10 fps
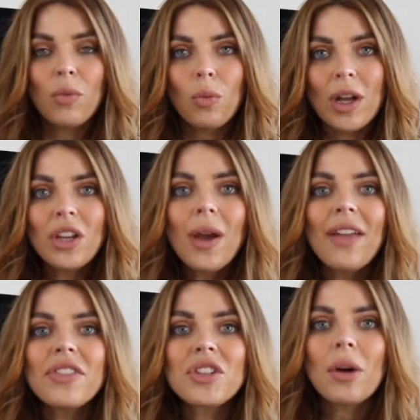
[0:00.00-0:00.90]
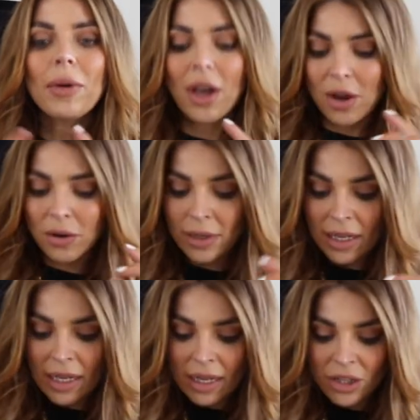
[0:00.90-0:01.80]
When you add the top coat,
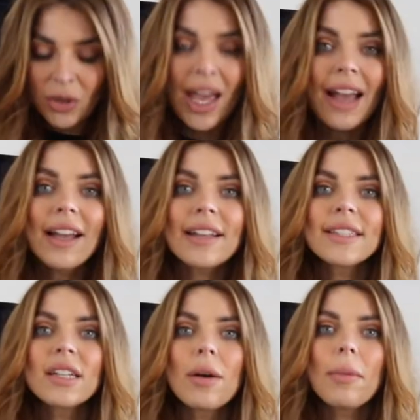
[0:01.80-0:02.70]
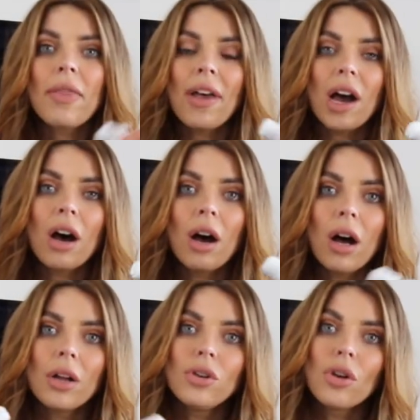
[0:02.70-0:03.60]
you can get some that
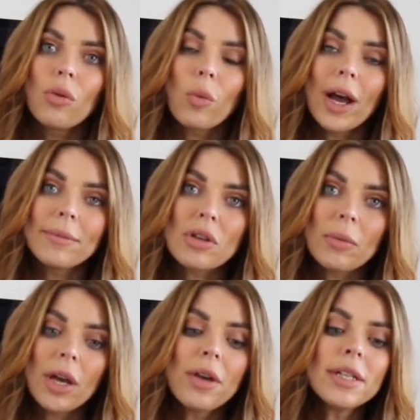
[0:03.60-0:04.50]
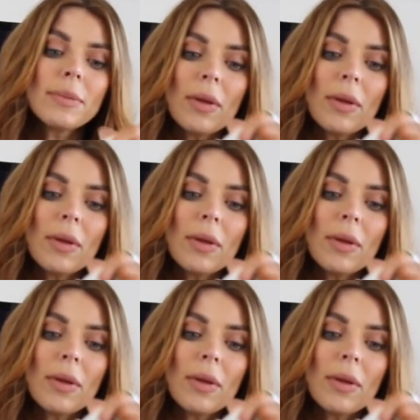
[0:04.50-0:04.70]
are non-white top coats,